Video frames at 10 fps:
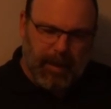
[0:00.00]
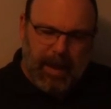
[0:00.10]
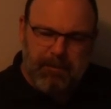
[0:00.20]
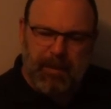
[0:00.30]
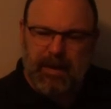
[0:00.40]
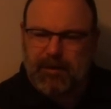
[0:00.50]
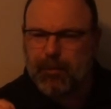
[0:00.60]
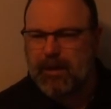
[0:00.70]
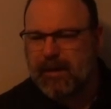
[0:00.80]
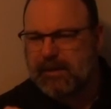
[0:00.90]
and
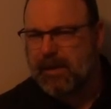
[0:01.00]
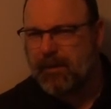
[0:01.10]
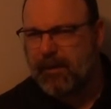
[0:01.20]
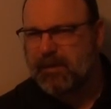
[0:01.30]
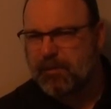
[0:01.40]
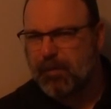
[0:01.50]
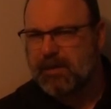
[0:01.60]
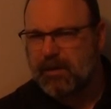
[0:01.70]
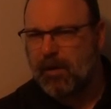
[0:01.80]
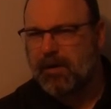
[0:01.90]
bigotry that some of those
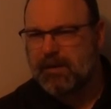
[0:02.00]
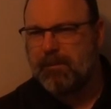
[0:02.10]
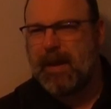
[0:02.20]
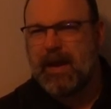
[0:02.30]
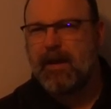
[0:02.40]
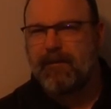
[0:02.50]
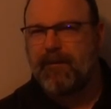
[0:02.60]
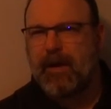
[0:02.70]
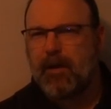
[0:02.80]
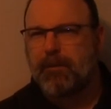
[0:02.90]
prison guards may have
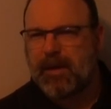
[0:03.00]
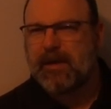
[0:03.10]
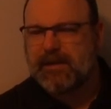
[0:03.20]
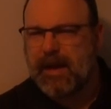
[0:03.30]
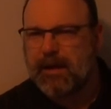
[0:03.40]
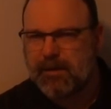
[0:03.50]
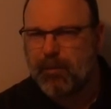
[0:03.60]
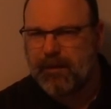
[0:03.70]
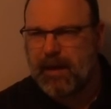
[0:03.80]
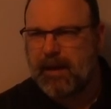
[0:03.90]
felt, because that is
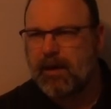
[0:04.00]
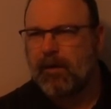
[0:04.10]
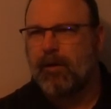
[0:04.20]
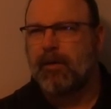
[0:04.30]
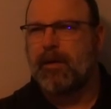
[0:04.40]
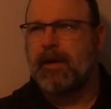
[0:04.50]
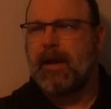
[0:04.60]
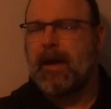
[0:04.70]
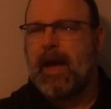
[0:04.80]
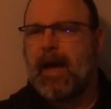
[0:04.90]
what they had learned,
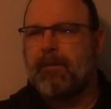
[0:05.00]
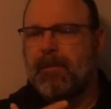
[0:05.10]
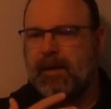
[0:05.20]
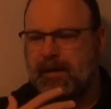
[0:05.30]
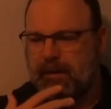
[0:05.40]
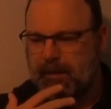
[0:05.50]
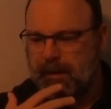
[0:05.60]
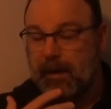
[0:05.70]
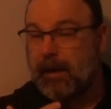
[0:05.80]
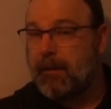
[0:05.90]
had been
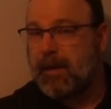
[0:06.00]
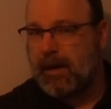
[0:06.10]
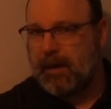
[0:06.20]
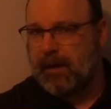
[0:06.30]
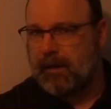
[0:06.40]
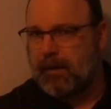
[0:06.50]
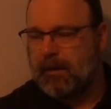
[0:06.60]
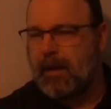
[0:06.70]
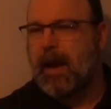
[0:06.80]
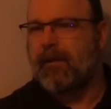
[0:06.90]
eliminated
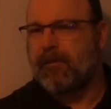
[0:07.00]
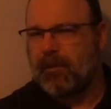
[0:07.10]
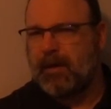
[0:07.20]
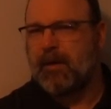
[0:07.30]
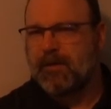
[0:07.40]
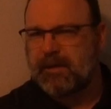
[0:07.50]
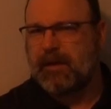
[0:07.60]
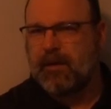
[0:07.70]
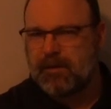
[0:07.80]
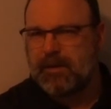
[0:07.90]
after years and
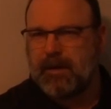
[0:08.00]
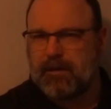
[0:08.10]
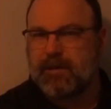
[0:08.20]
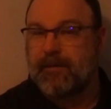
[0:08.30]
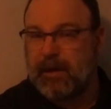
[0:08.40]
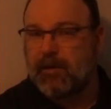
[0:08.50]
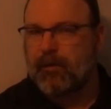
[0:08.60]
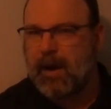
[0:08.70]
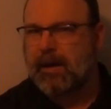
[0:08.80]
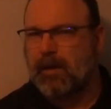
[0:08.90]
years and years of
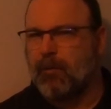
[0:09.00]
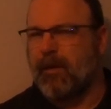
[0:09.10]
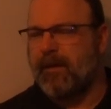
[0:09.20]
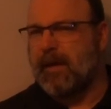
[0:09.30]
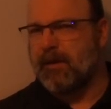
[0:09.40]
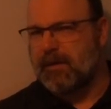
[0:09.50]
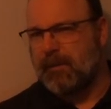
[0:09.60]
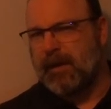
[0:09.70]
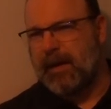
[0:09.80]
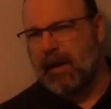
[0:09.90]
interacting with Nelson
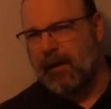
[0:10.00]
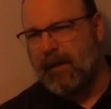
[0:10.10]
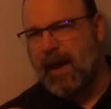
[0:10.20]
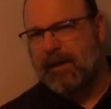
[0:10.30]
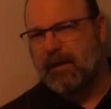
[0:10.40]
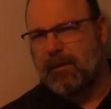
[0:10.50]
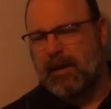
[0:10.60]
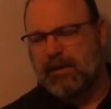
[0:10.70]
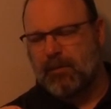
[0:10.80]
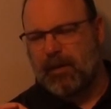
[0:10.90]
Mandela. And that to me
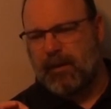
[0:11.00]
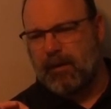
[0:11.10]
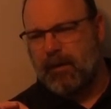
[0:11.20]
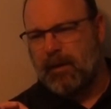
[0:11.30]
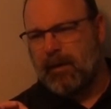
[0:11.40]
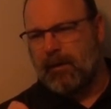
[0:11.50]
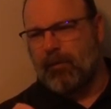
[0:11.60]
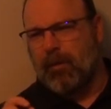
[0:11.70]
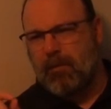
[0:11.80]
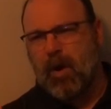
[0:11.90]
is one of the, the
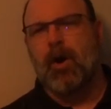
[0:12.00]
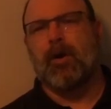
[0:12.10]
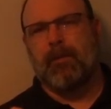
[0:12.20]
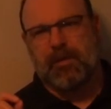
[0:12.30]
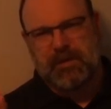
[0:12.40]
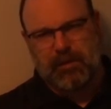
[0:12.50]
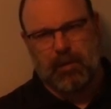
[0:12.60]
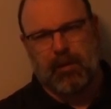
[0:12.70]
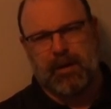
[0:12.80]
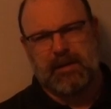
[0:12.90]
remarkable
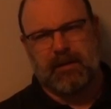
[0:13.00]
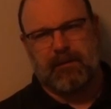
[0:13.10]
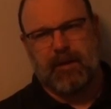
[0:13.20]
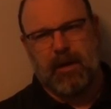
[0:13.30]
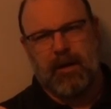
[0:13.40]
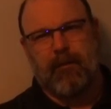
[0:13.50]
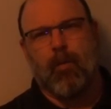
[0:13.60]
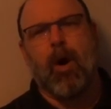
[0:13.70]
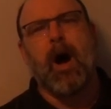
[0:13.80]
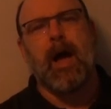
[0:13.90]
stories of, of
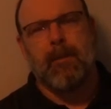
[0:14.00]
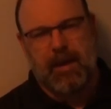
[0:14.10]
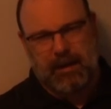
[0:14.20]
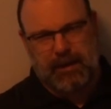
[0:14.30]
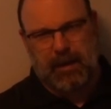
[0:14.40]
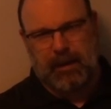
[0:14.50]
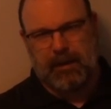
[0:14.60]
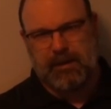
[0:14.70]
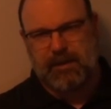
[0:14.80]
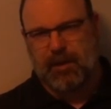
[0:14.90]
why Mandela
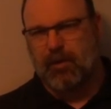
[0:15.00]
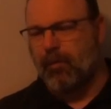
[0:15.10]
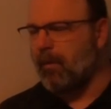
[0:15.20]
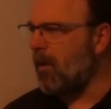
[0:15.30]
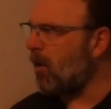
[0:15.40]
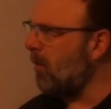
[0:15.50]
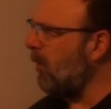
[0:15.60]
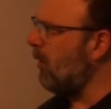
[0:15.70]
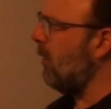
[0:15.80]
is such a remarkable